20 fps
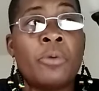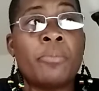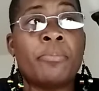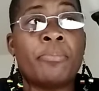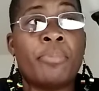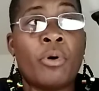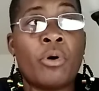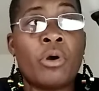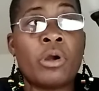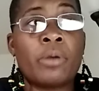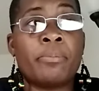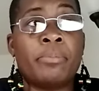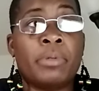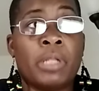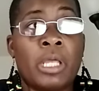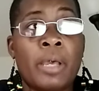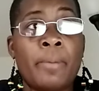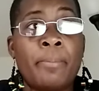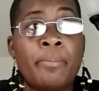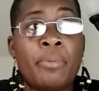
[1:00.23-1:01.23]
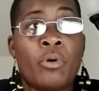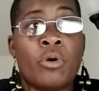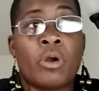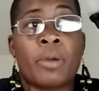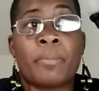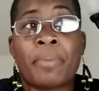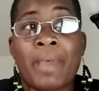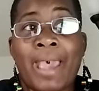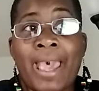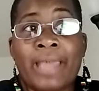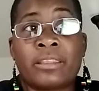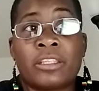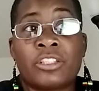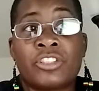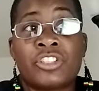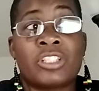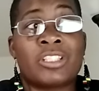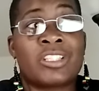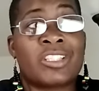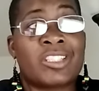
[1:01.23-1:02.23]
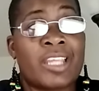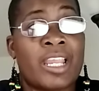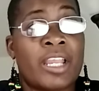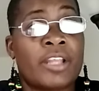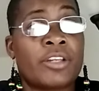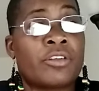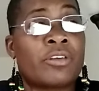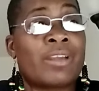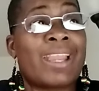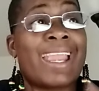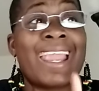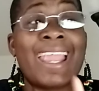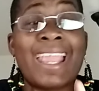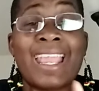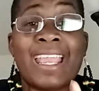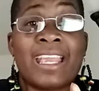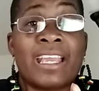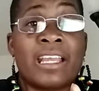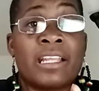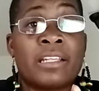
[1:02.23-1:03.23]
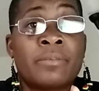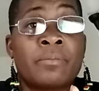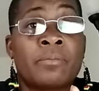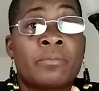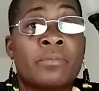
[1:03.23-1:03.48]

Bloodborne Pathogen Standard, and